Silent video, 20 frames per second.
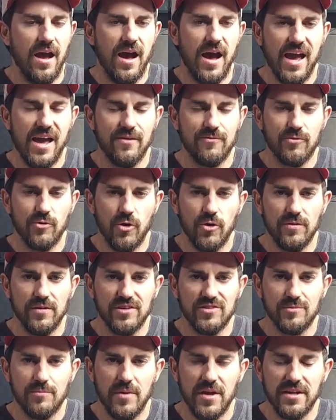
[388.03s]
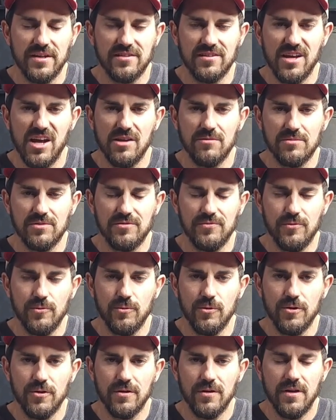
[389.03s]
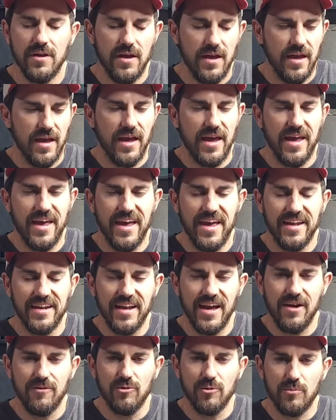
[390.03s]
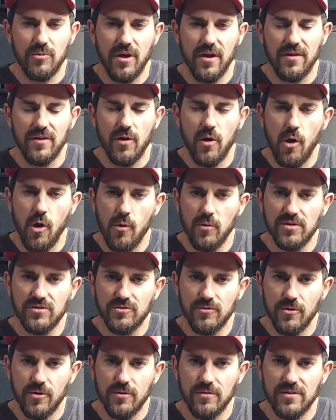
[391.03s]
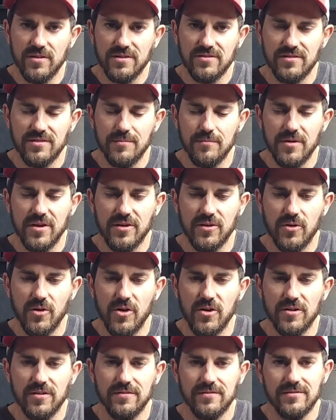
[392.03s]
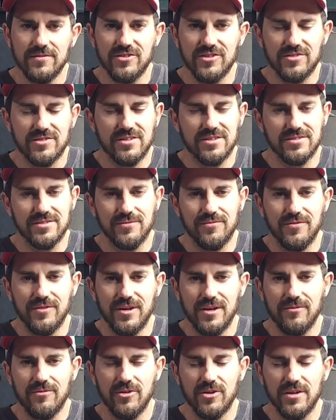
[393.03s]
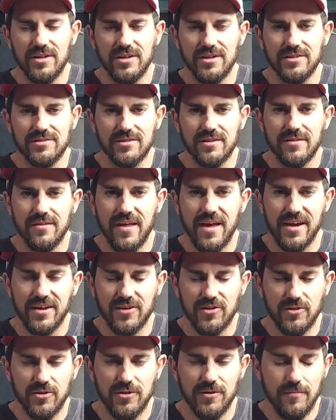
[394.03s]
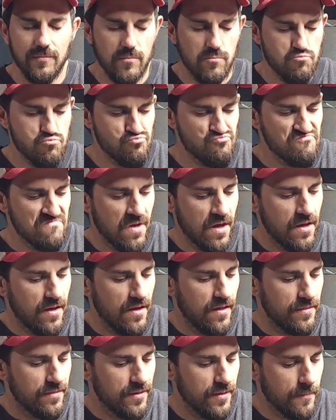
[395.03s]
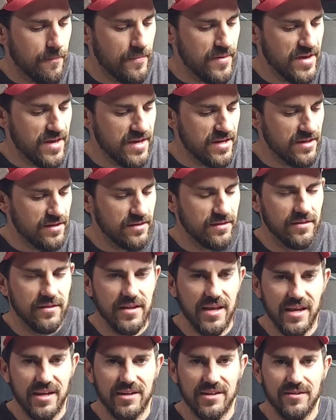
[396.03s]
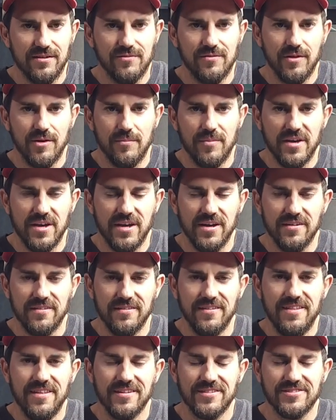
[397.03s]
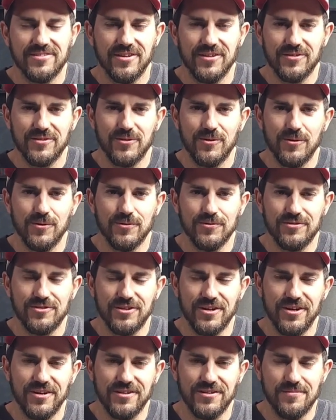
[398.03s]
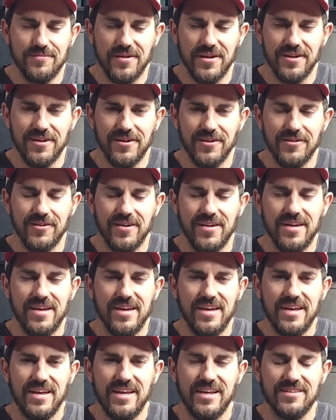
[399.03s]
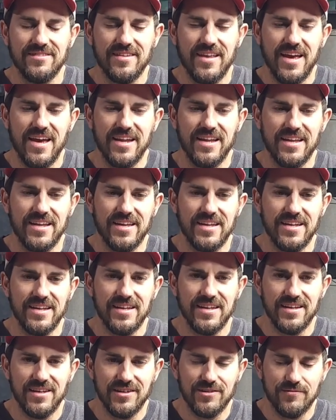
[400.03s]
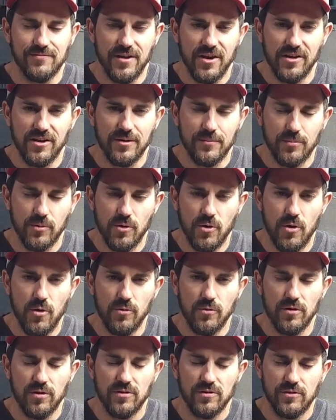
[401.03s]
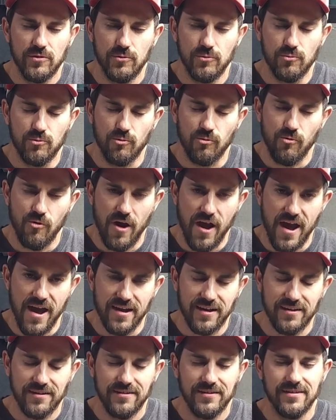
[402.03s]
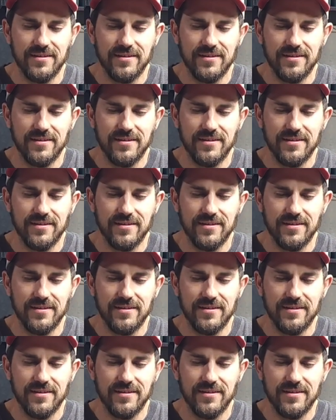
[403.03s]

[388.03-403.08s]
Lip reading: I have grown this many times before, and I will probably always grow this in my garden just because the flavor is that good. The big negative about the Sun Gold cherry tomato is that it is very prone to crack.